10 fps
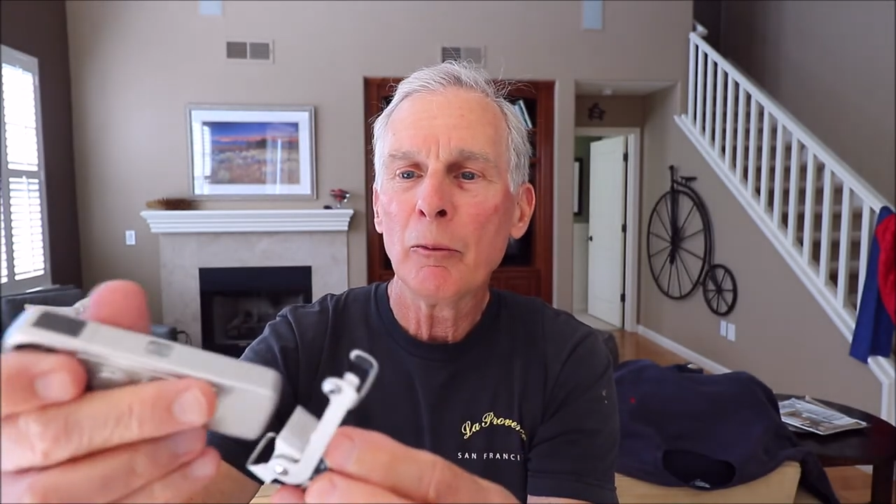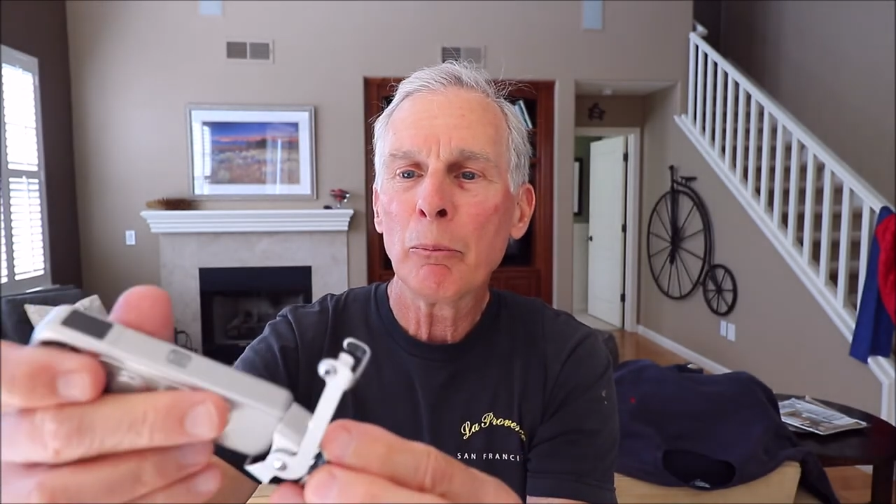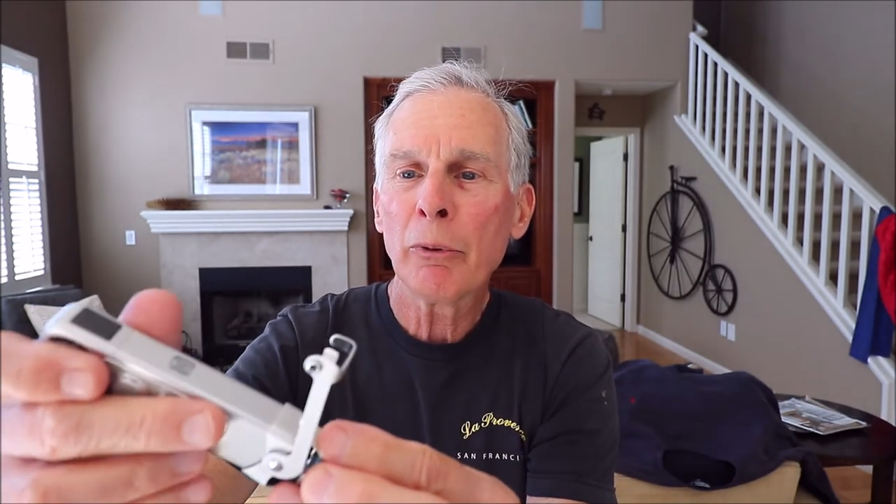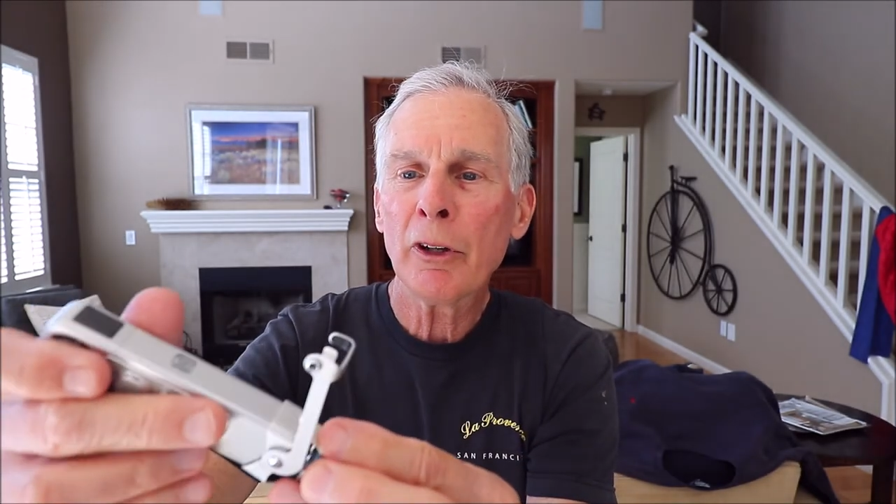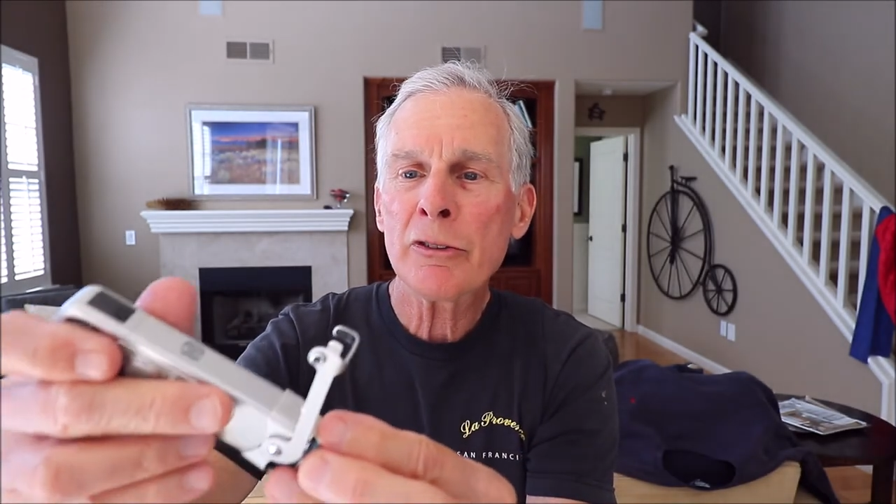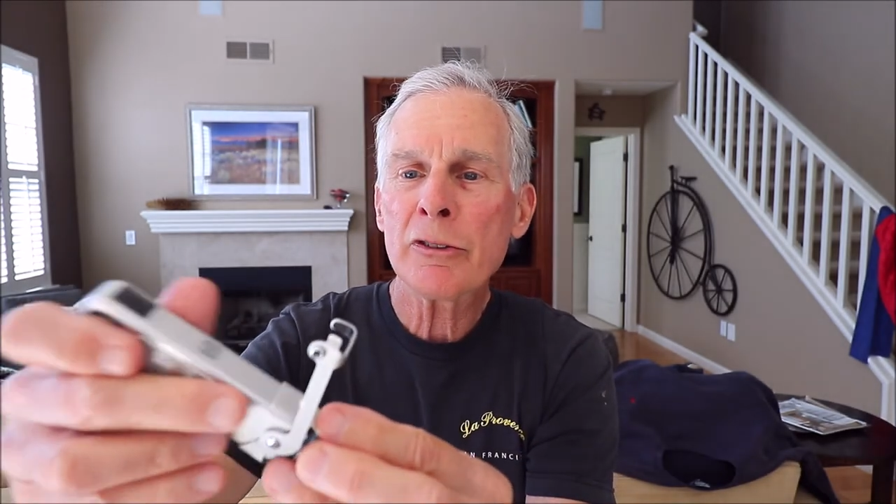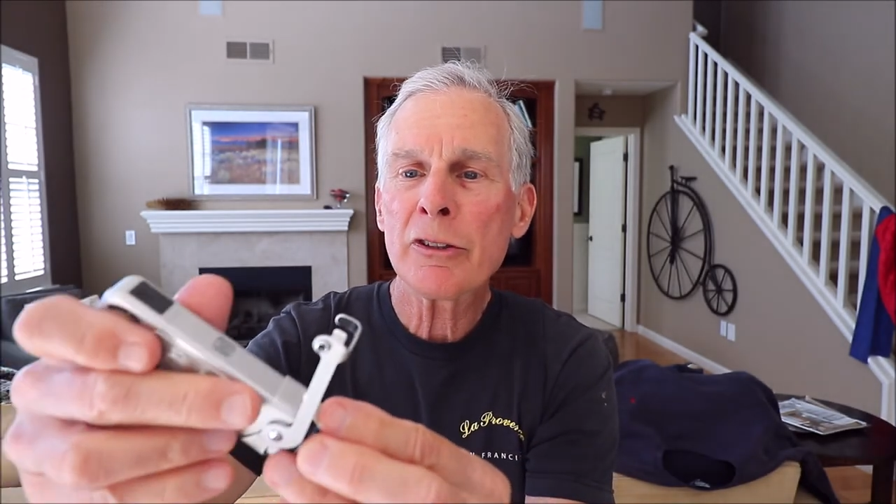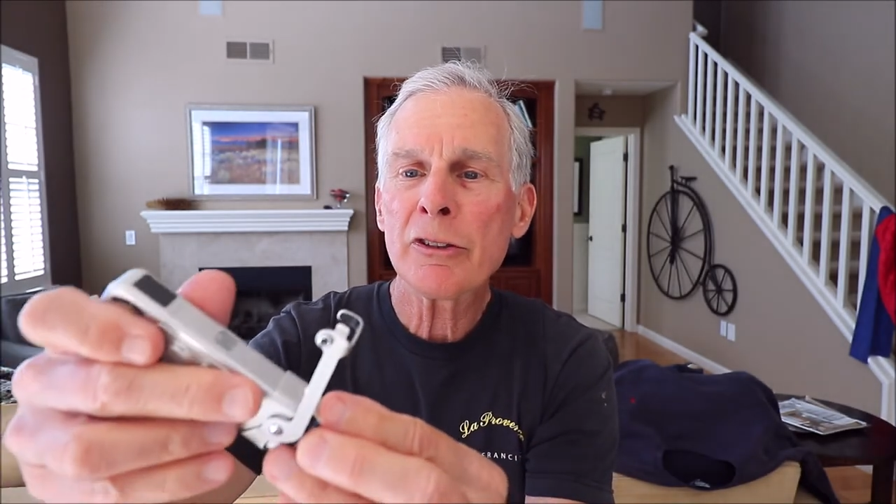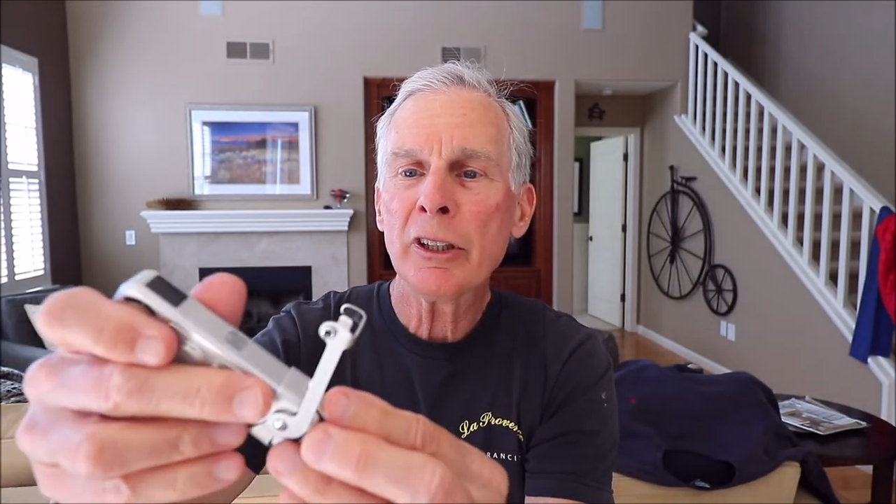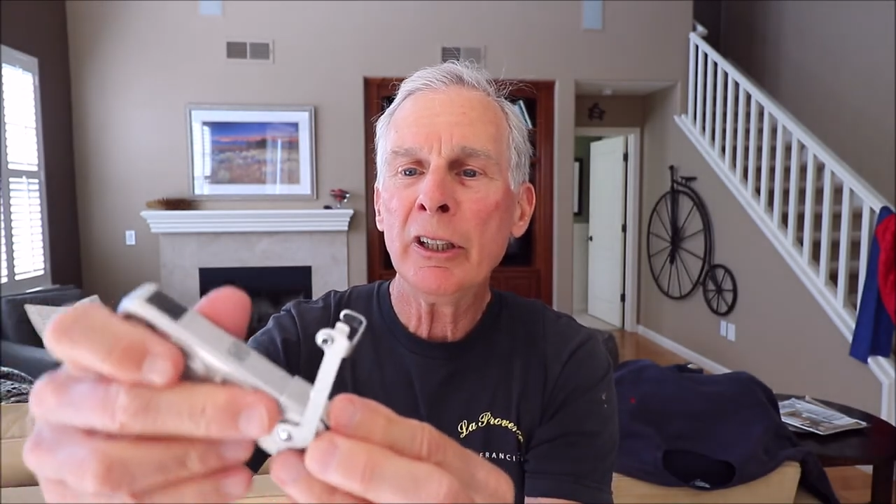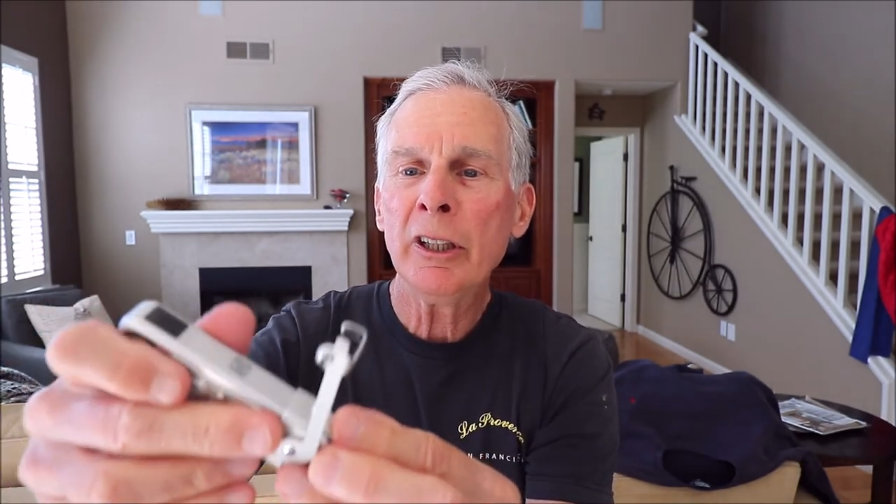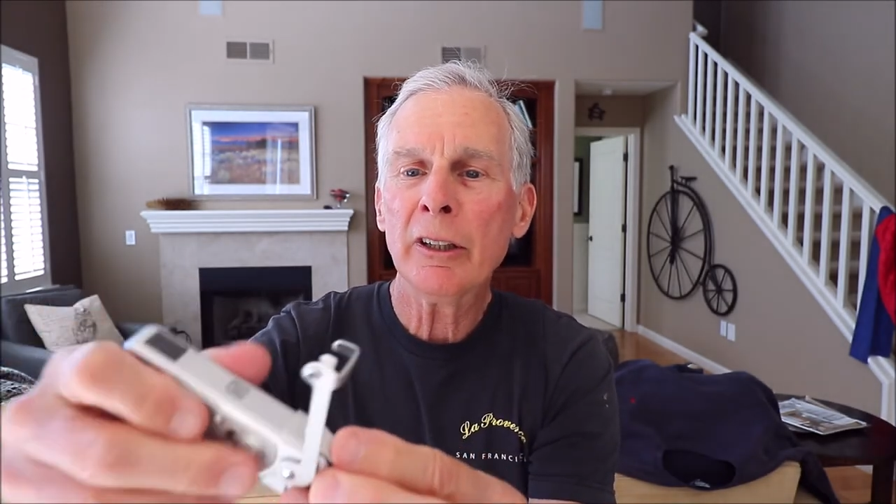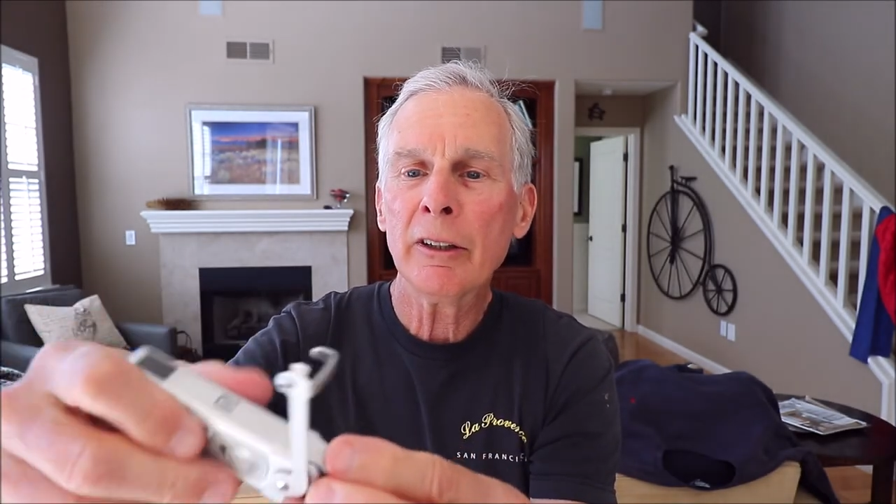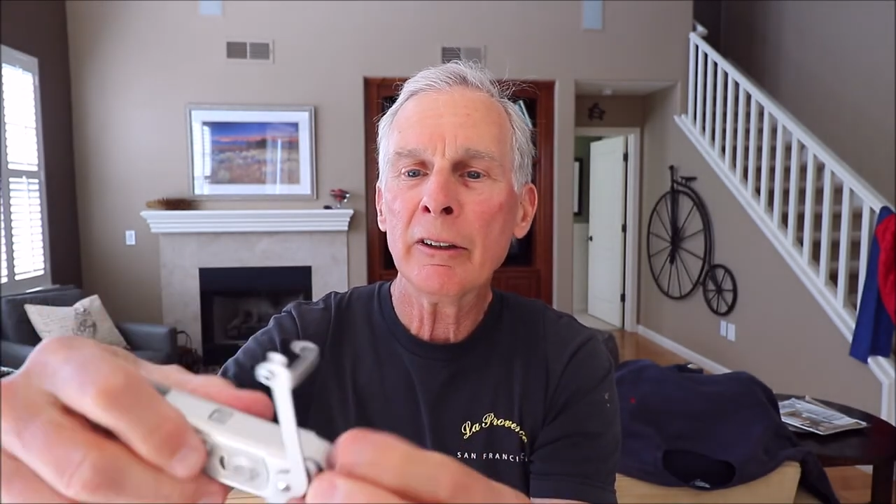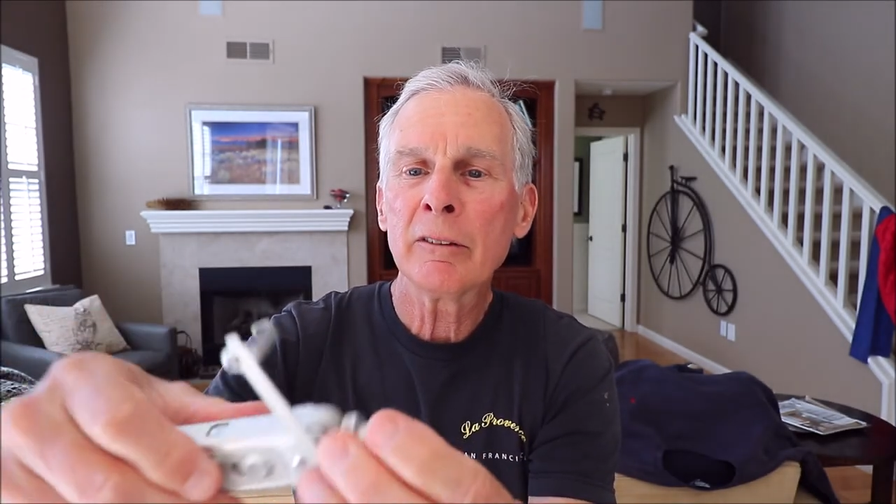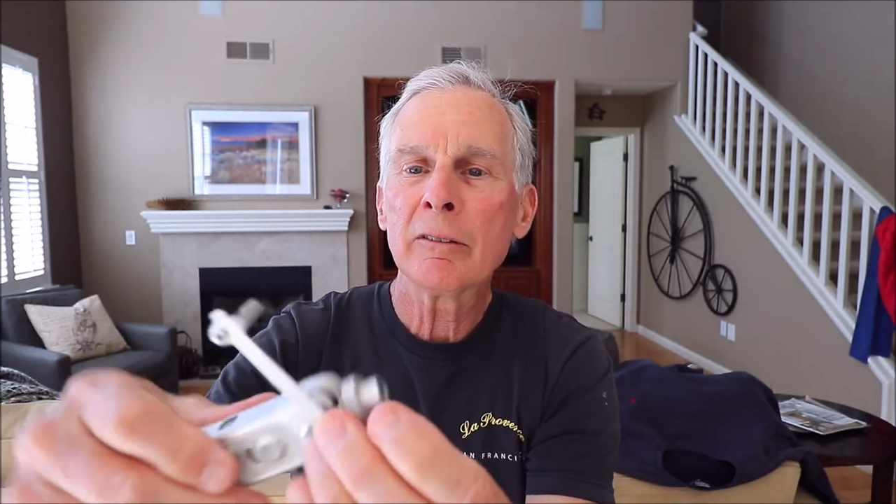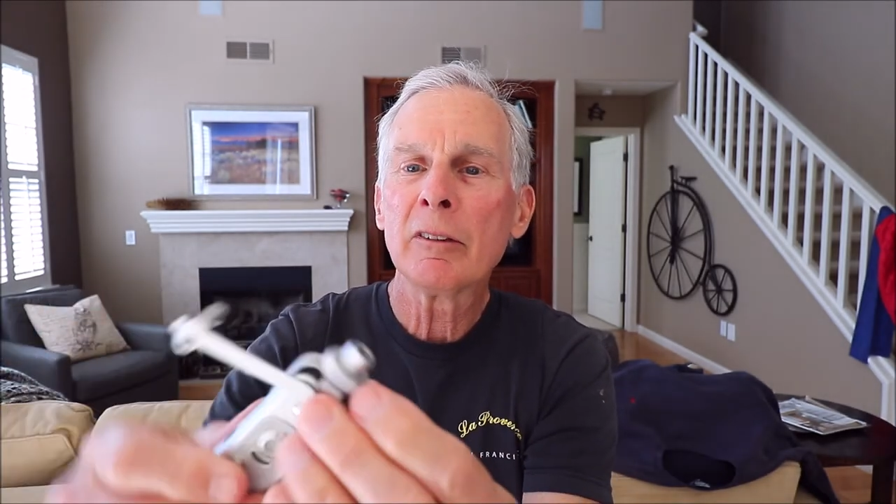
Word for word: press this in here,